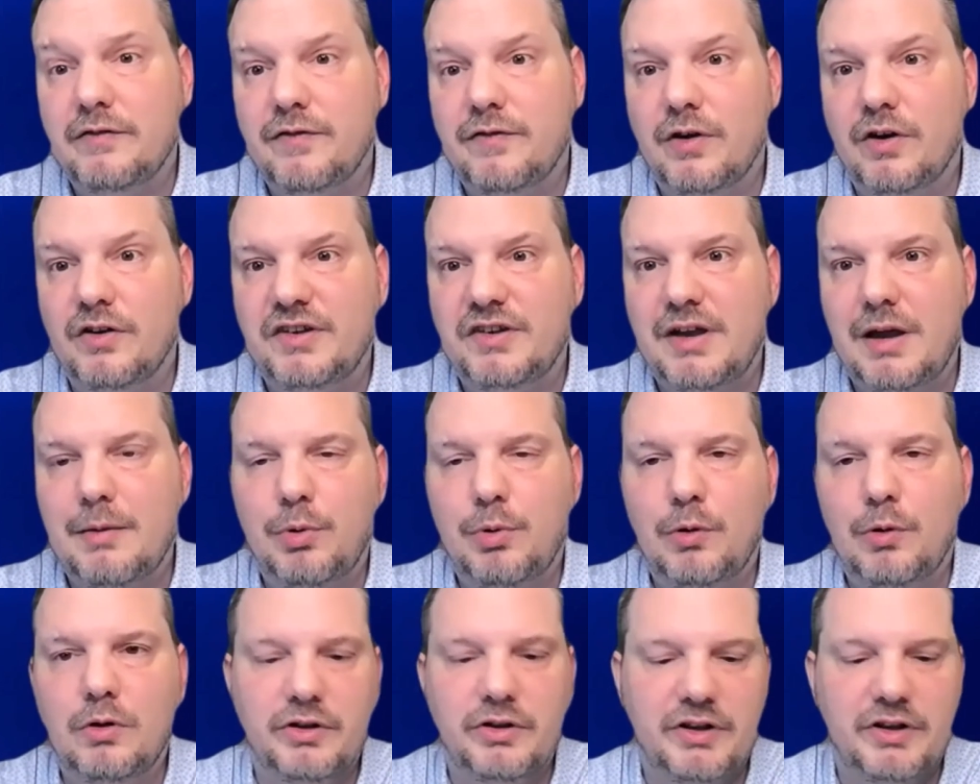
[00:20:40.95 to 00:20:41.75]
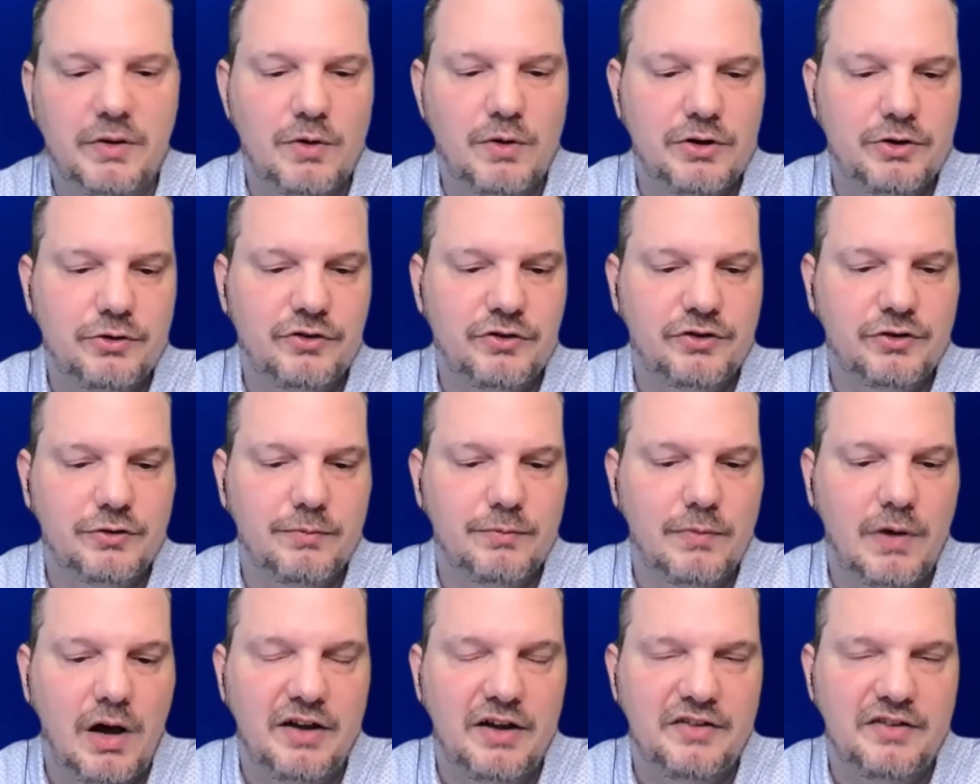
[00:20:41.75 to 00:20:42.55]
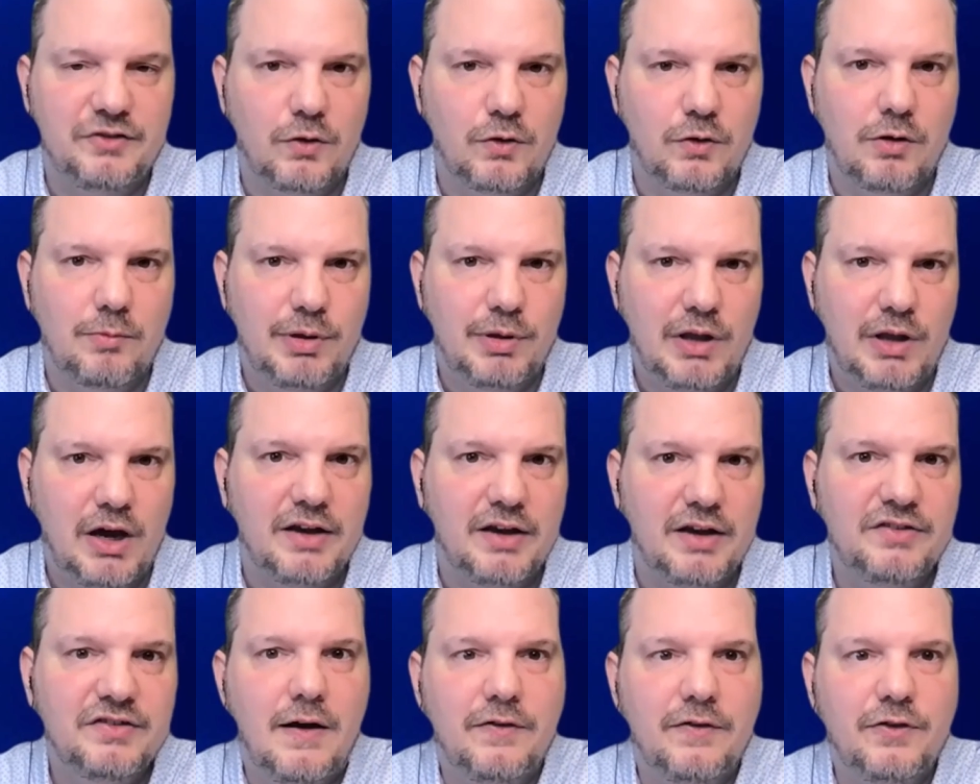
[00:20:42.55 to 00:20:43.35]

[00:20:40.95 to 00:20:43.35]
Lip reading: for example, or they want to do some ISO compliance.